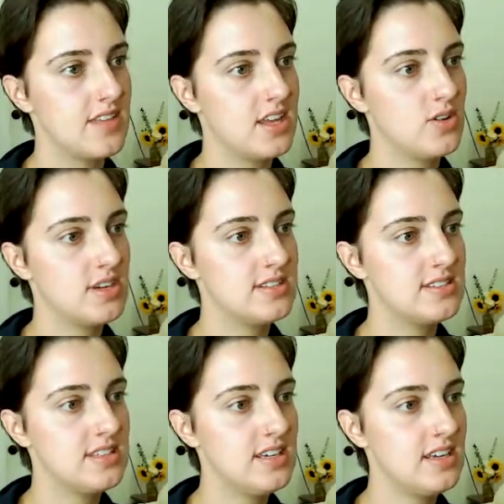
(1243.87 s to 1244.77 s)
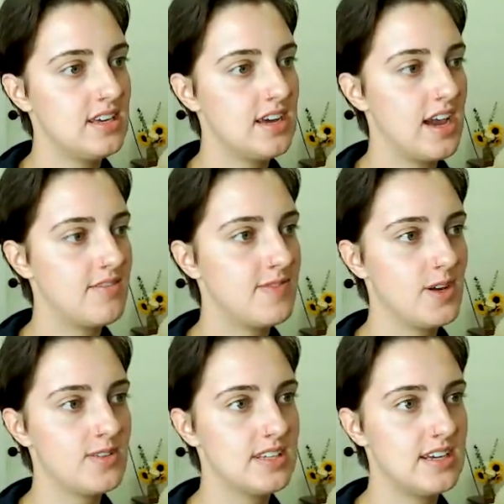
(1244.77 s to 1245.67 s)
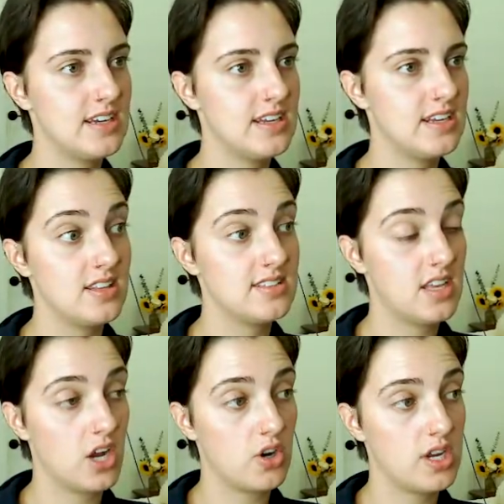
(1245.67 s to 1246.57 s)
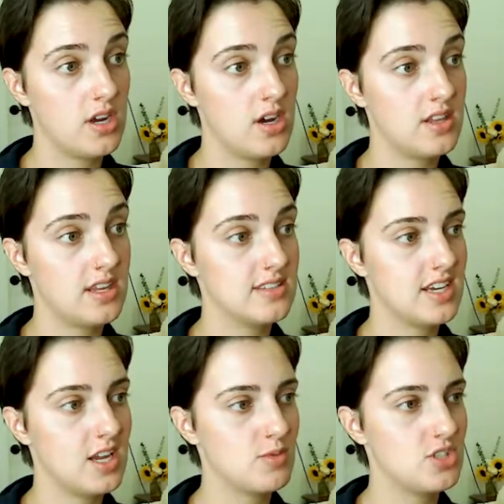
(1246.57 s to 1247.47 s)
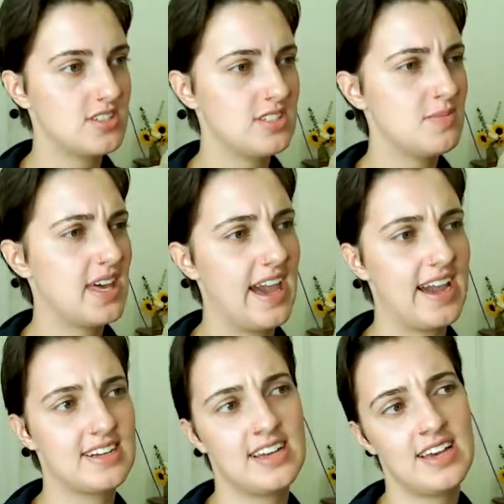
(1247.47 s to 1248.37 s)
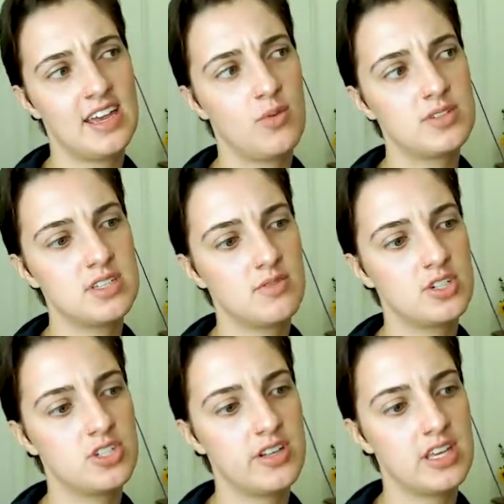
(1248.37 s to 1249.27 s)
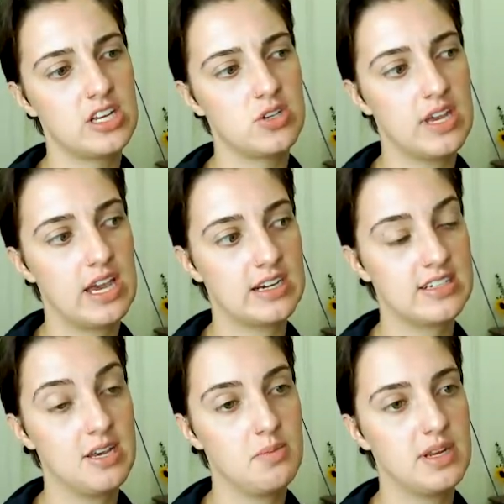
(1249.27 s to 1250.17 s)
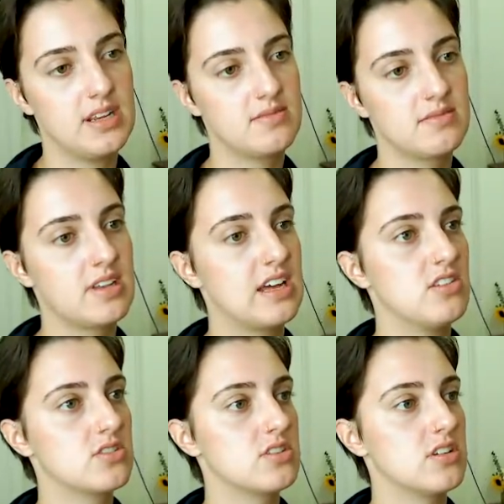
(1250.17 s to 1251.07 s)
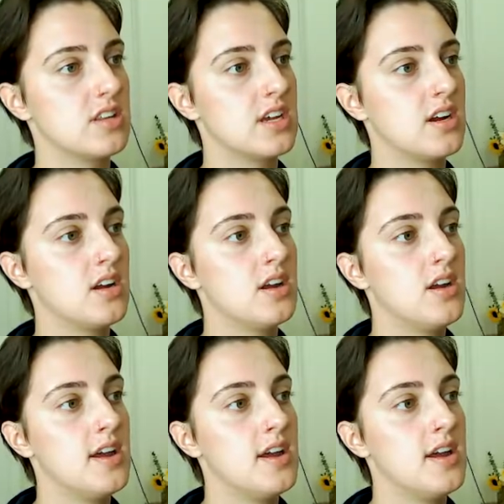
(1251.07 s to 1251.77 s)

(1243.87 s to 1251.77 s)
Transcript: then you can see I filled in this area on the inside with just some cacti. I wasn't originally going to do cacti, but it kind of looked good in there.